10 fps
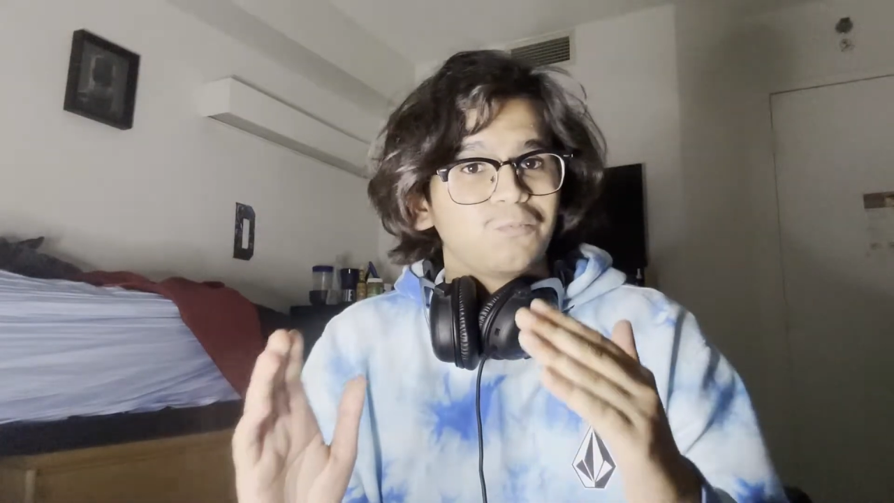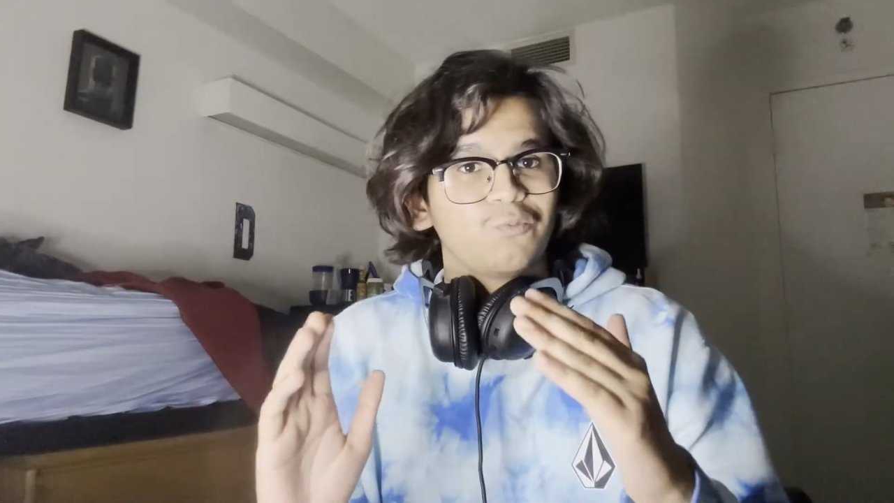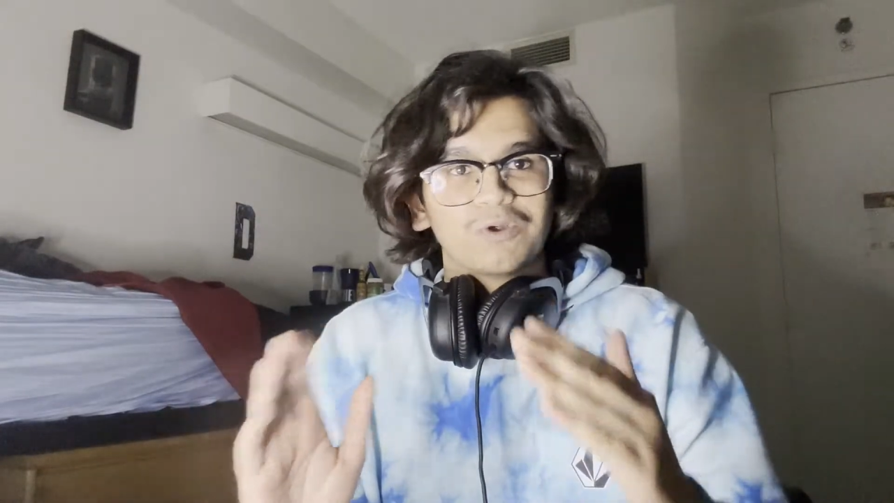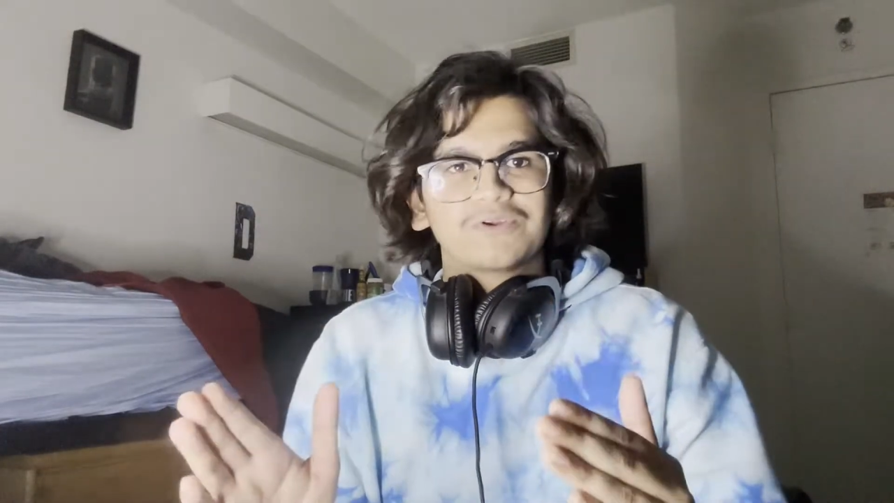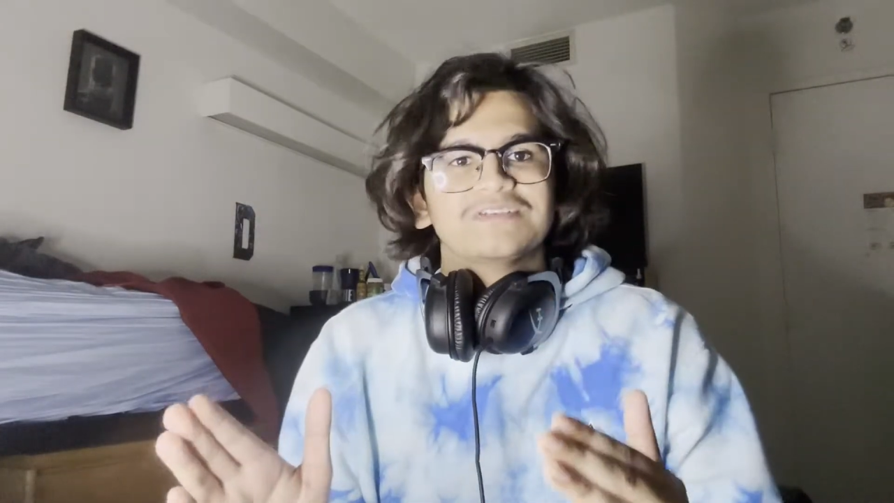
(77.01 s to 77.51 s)

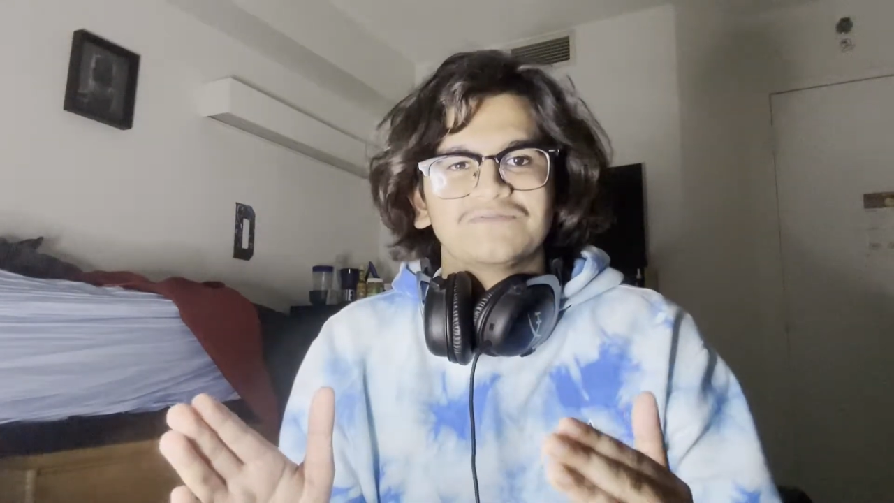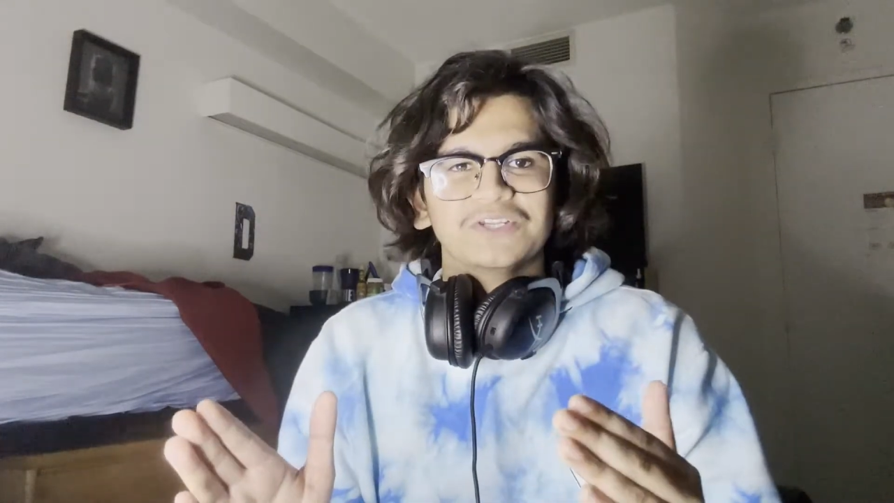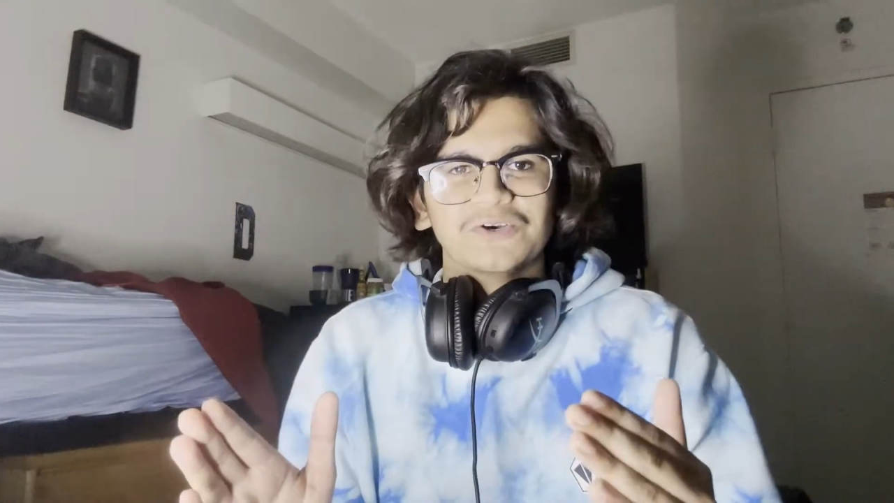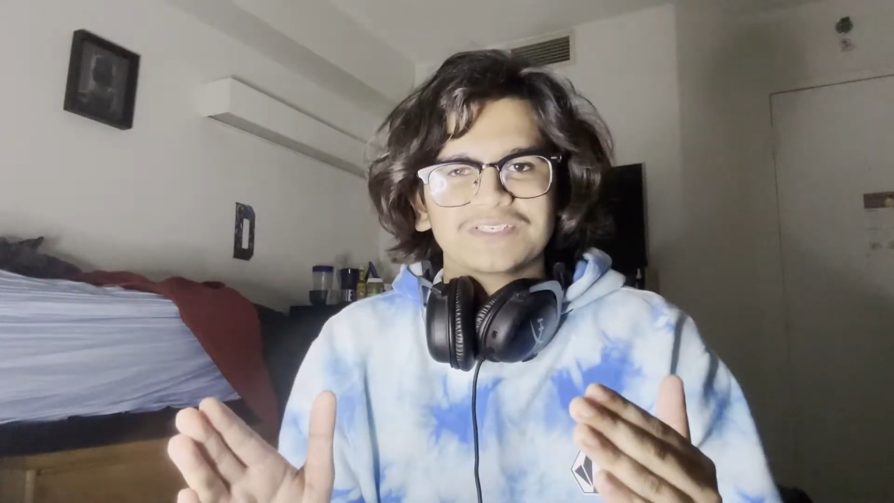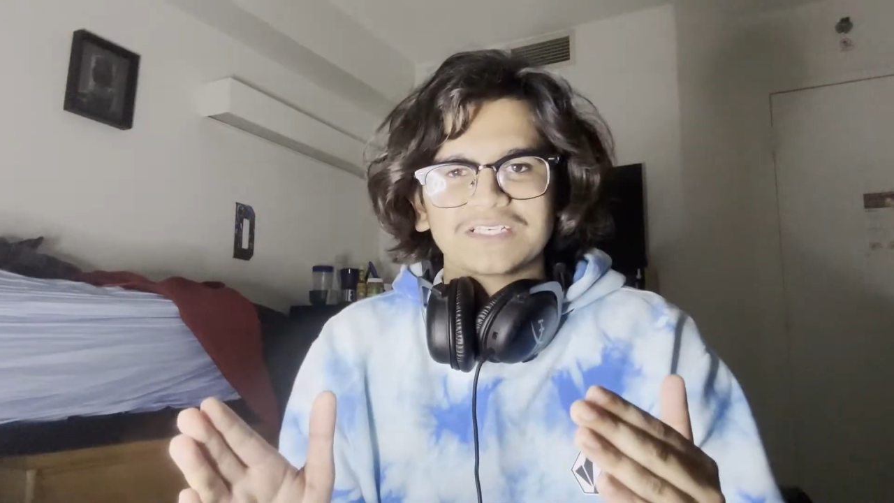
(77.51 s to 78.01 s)
weirdest
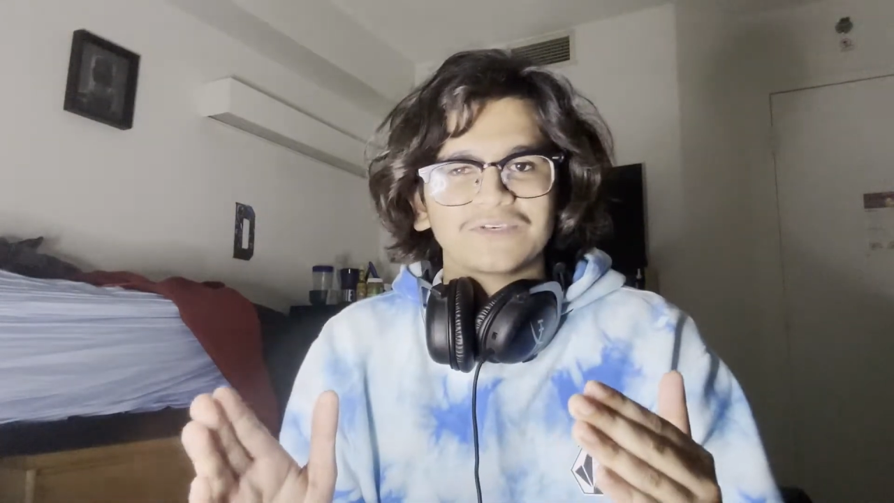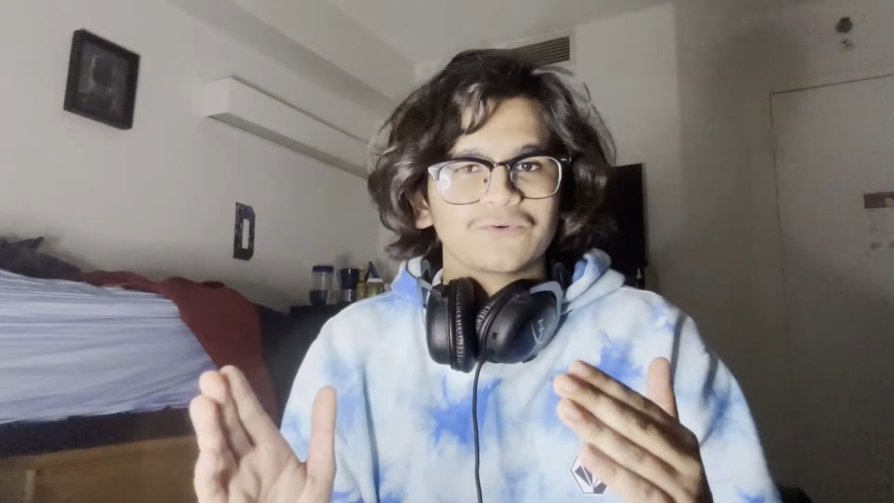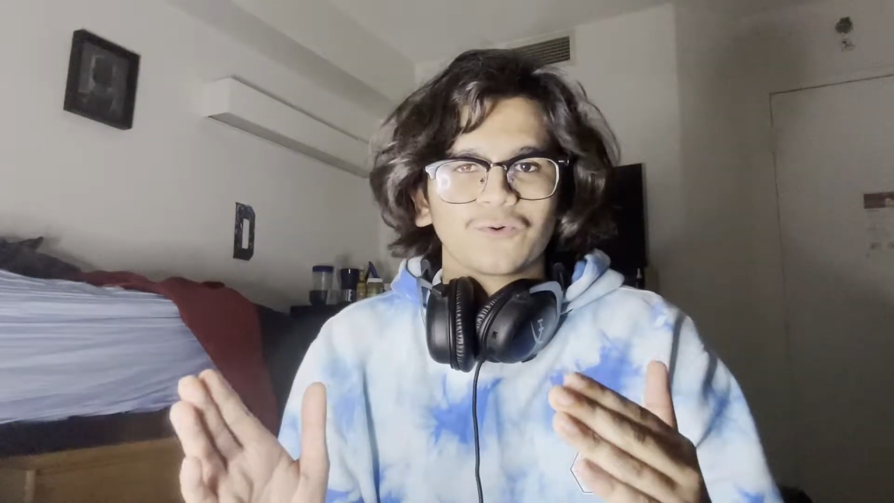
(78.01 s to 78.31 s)
videos I've ever